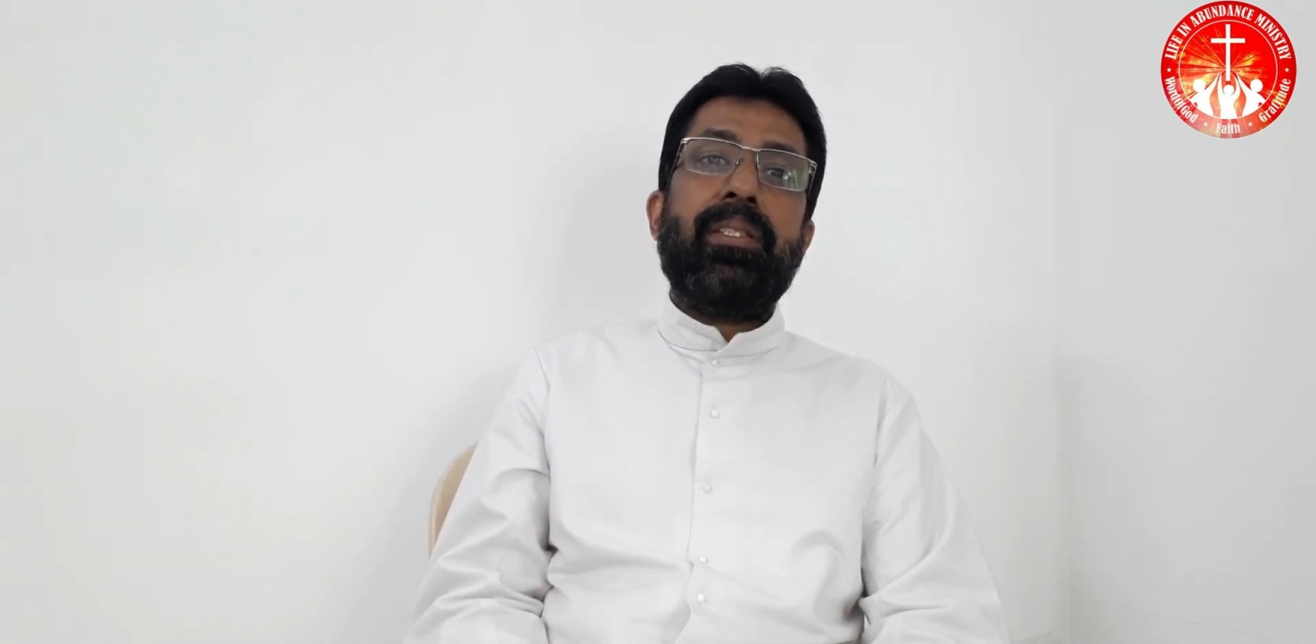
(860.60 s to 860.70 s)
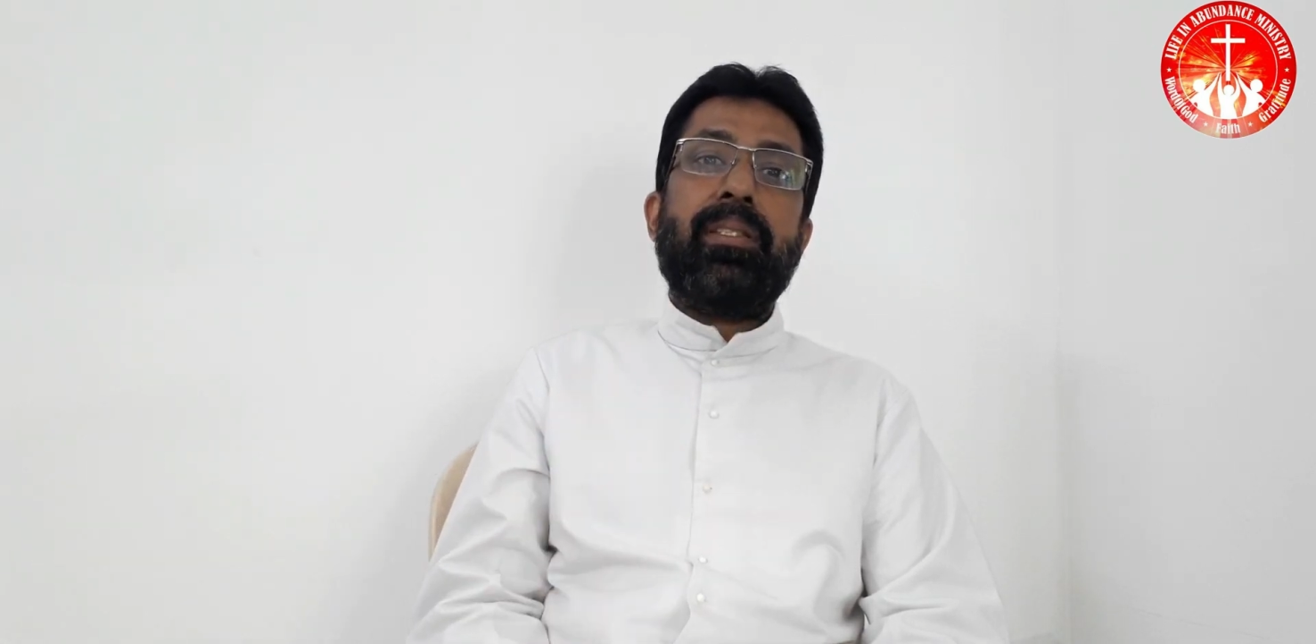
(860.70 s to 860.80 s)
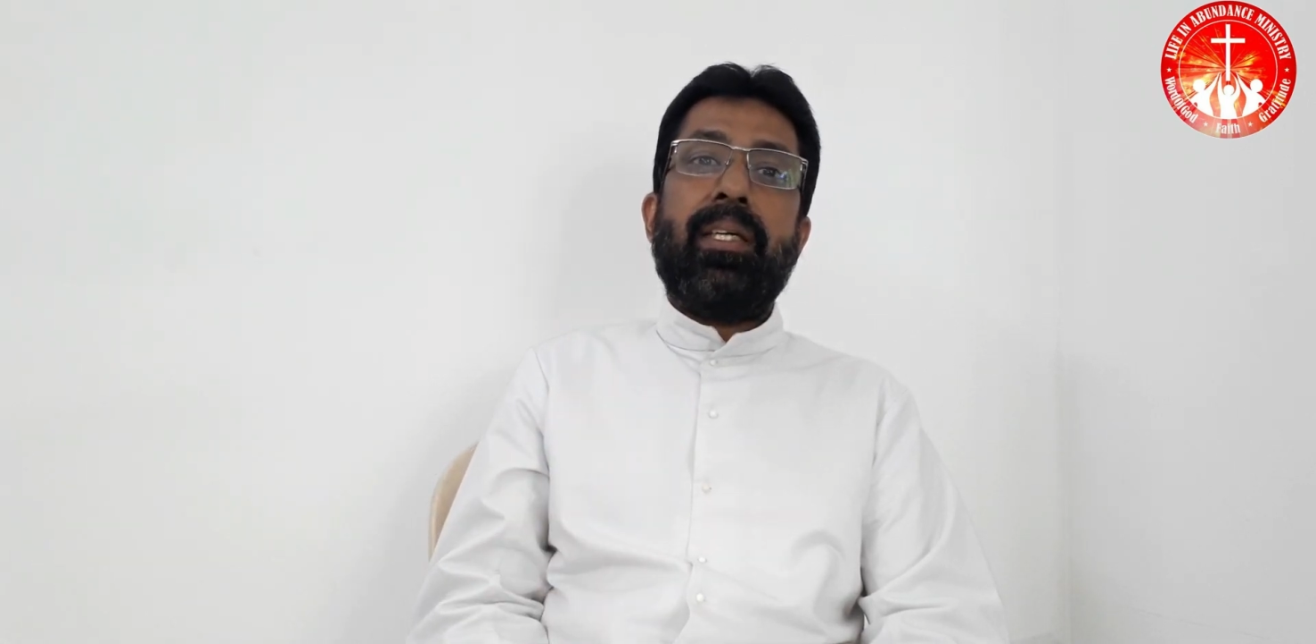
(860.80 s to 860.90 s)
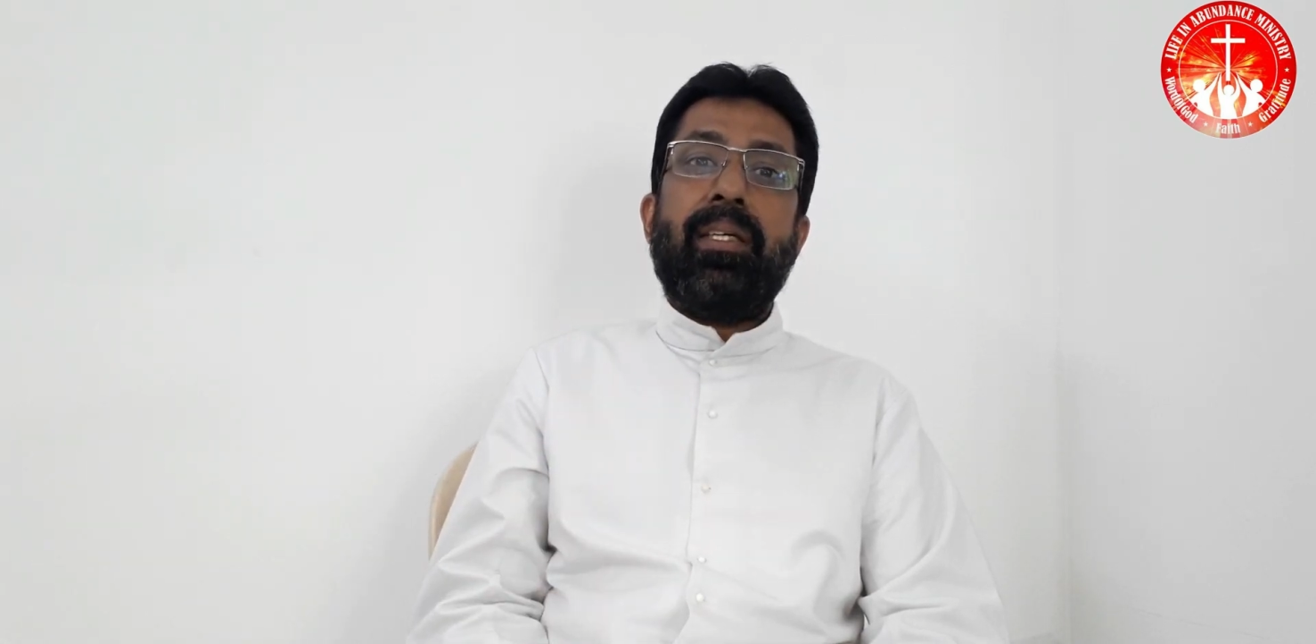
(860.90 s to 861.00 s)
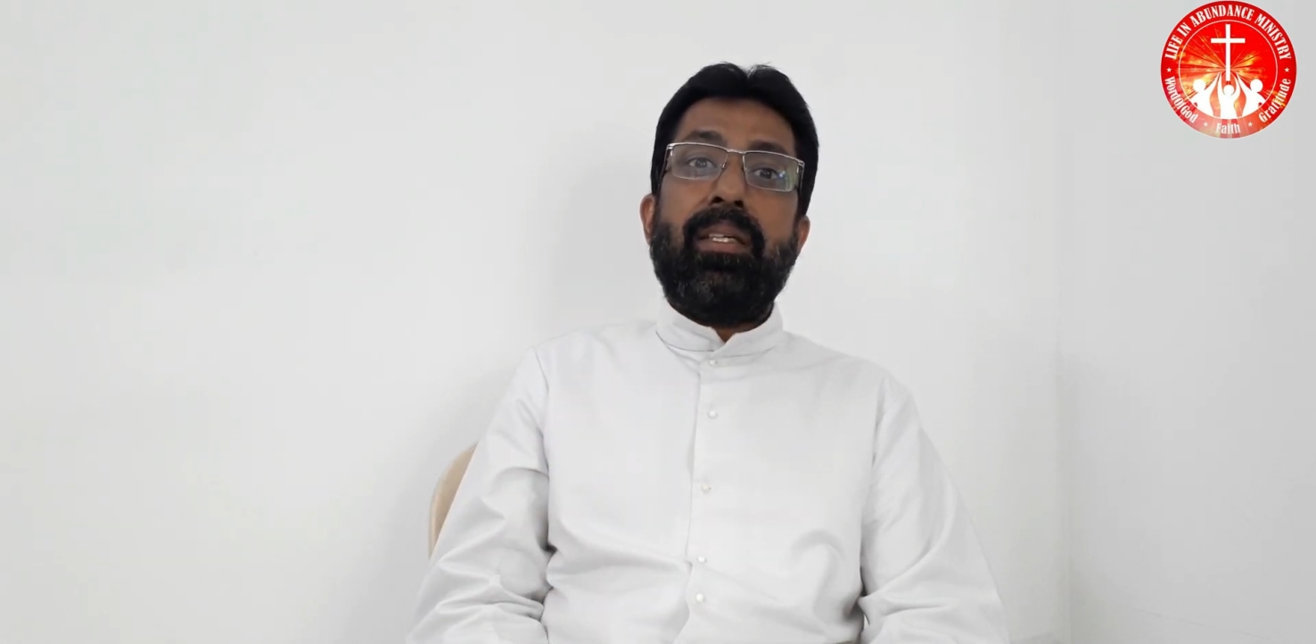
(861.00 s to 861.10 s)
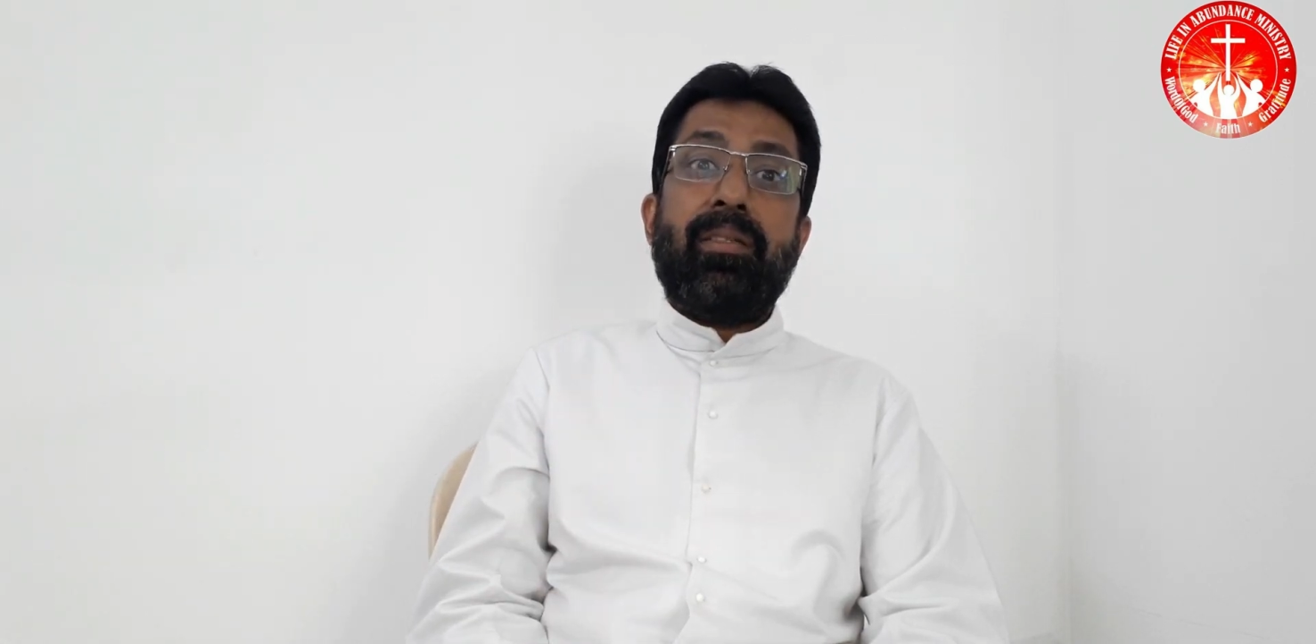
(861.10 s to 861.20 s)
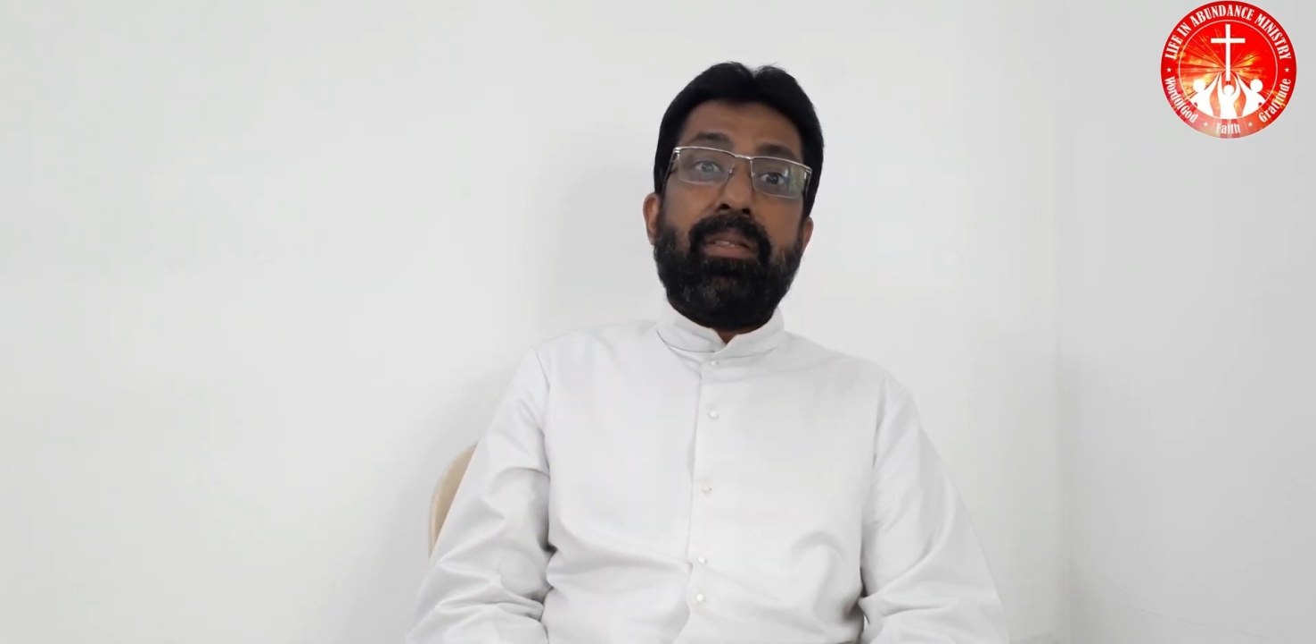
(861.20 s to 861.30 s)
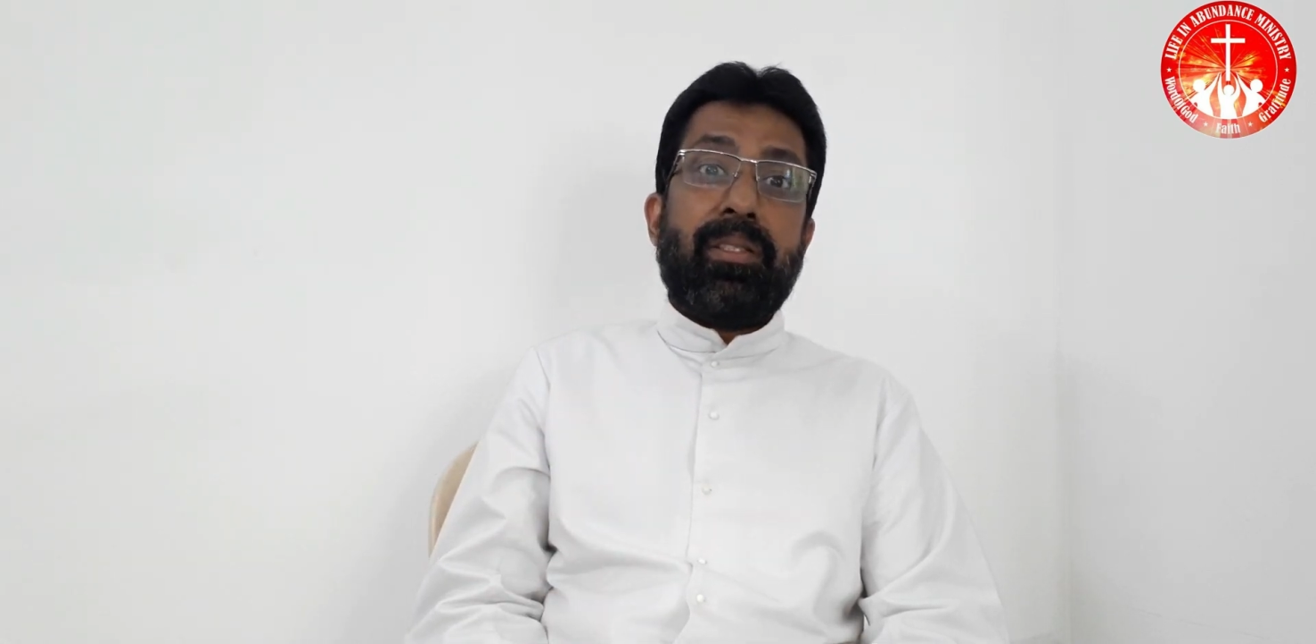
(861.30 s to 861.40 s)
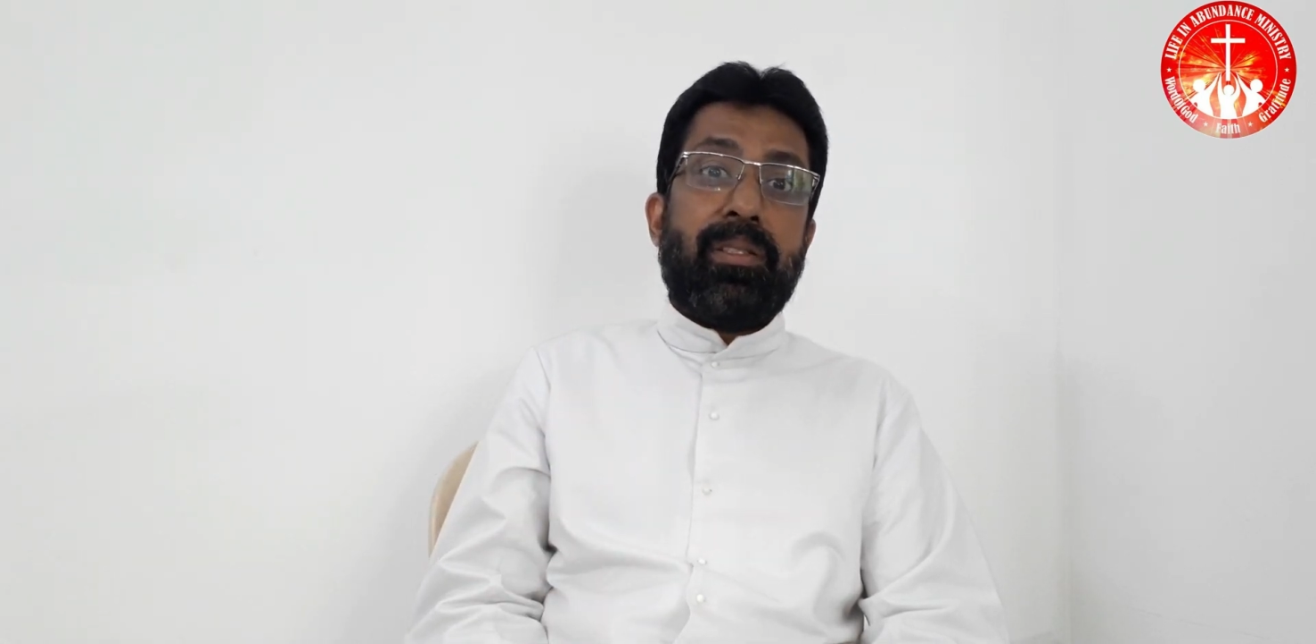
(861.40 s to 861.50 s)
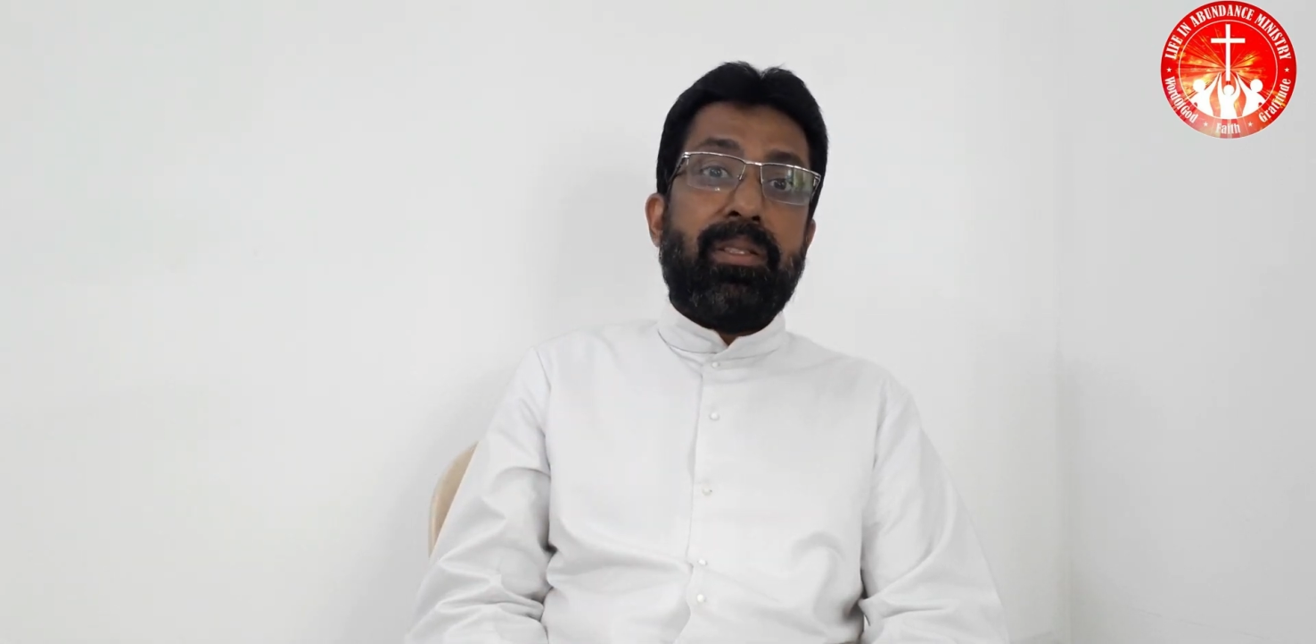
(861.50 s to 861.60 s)
I
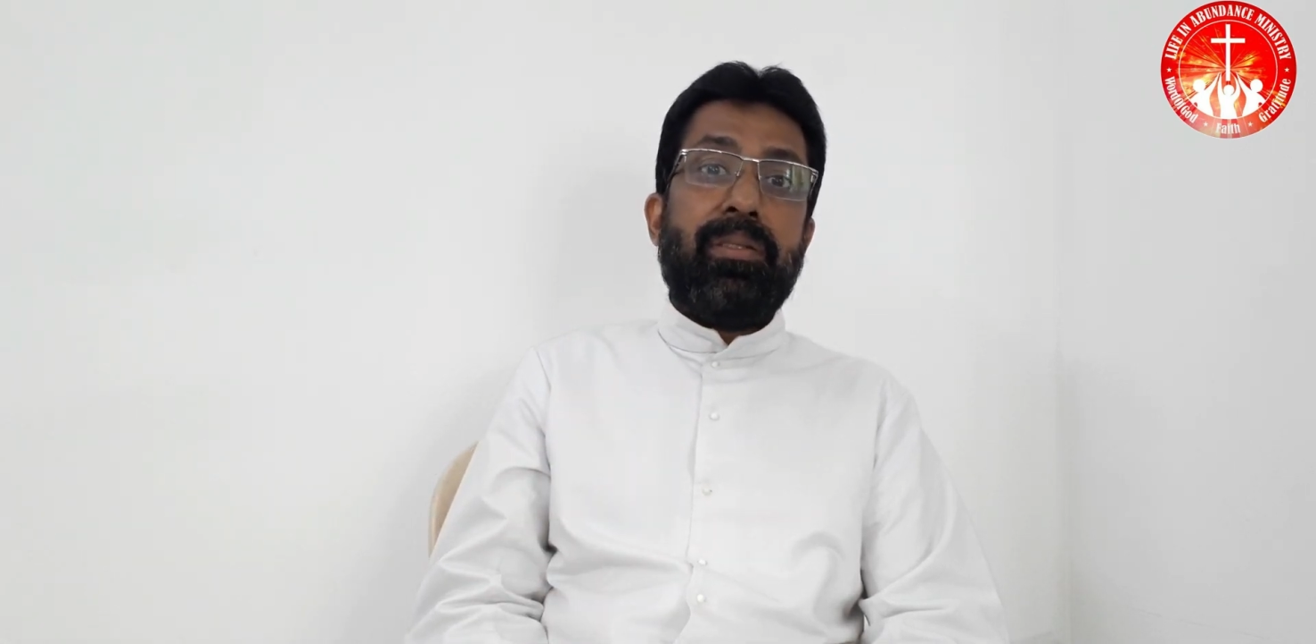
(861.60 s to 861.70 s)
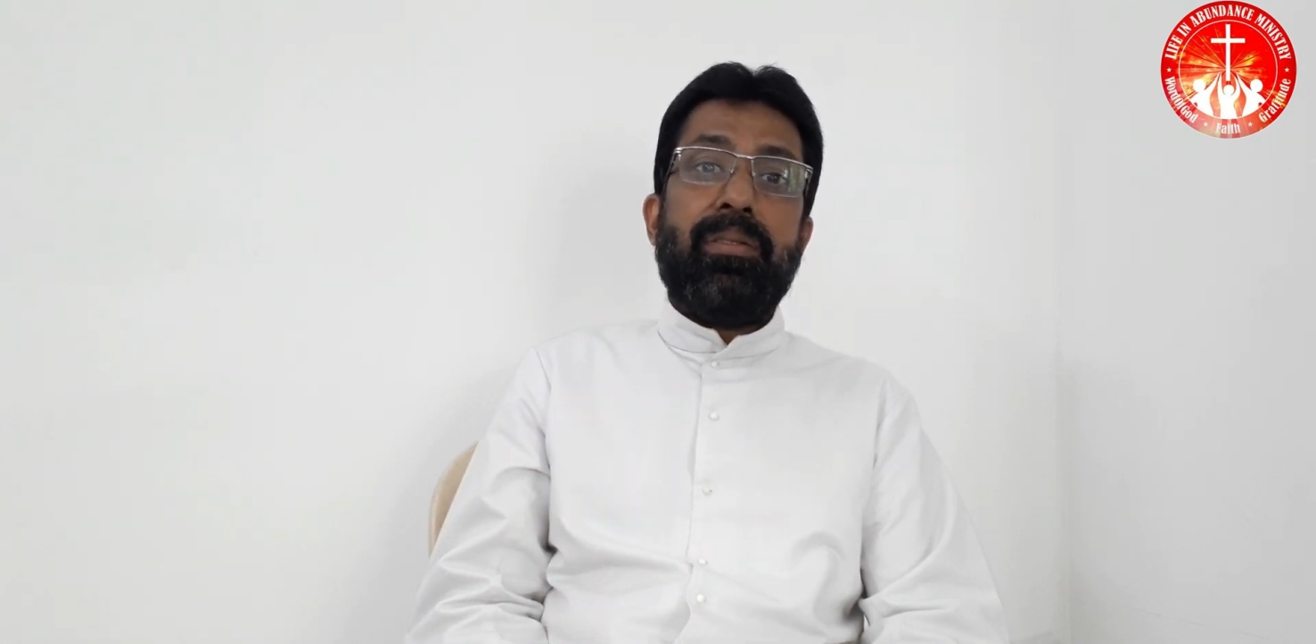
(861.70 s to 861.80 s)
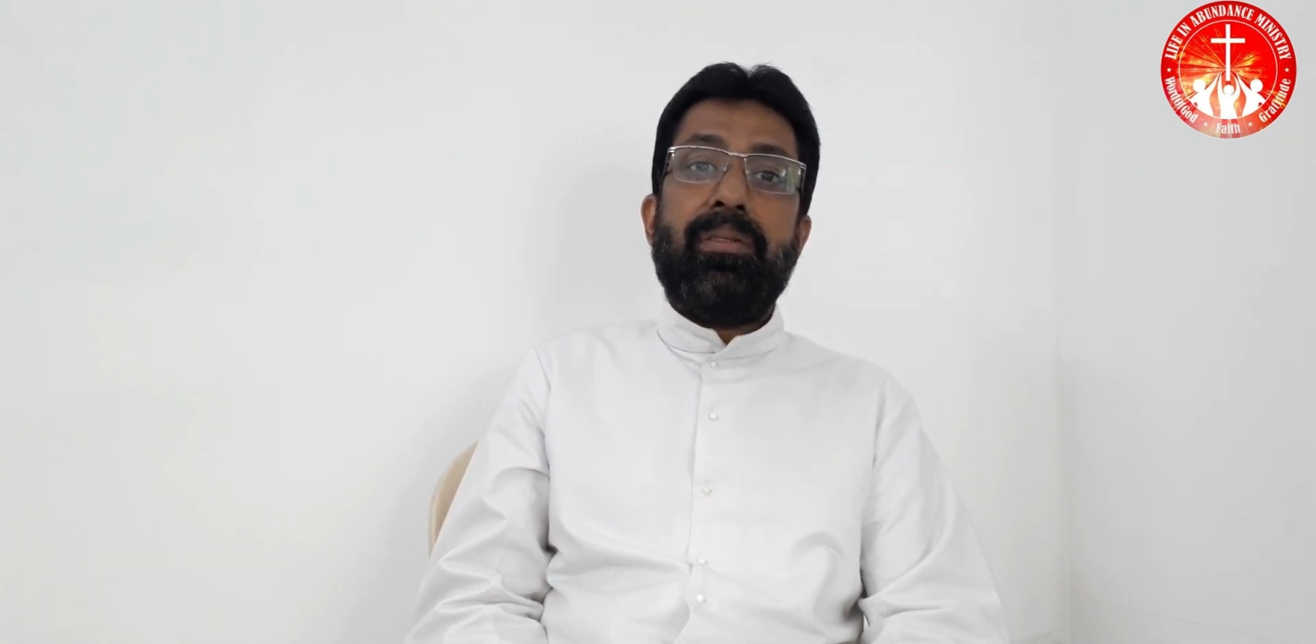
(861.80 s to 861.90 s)
request you,